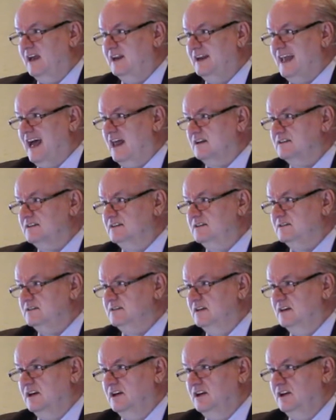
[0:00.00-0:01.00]

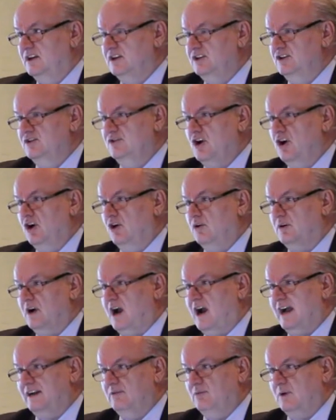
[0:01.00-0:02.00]
analysis. You know
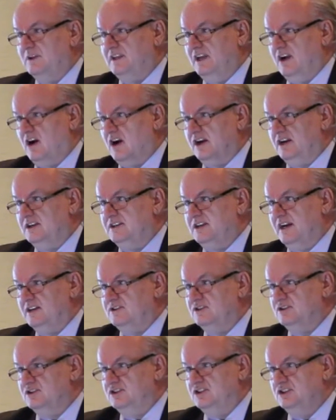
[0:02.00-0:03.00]
kind of what the
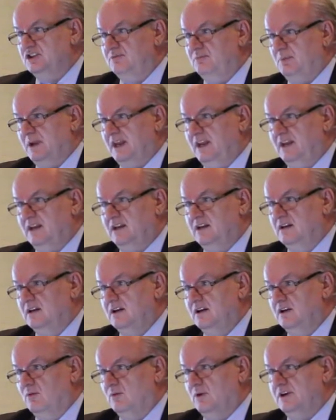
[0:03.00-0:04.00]
architecture should be,
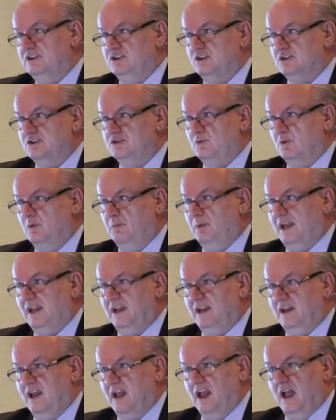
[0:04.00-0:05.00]
what yours will
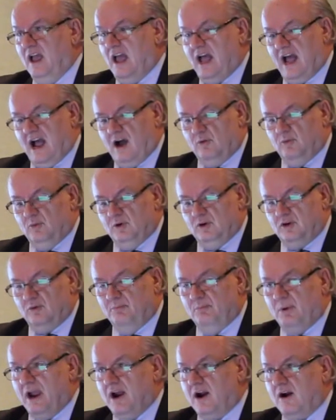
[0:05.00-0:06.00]
be, how it will
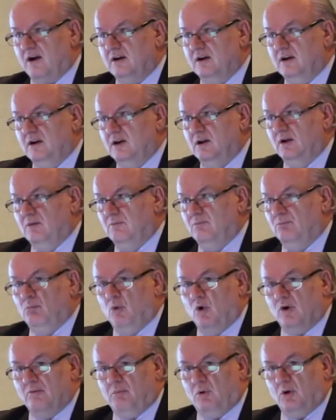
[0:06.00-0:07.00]
compare.
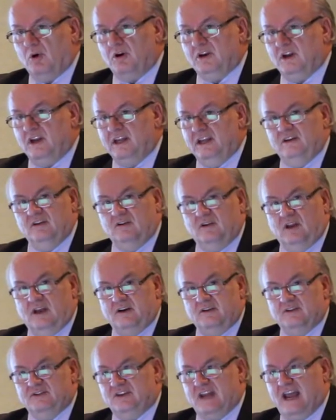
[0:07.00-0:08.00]
More importantly, you'll
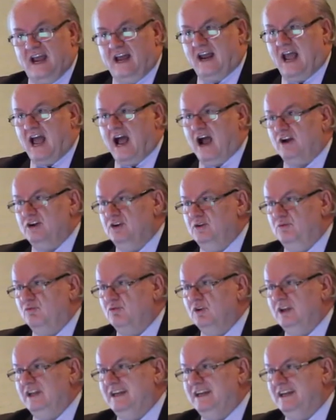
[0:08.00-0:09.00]
understand how you
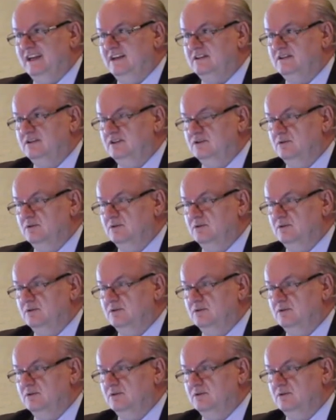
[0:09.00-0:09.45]
really need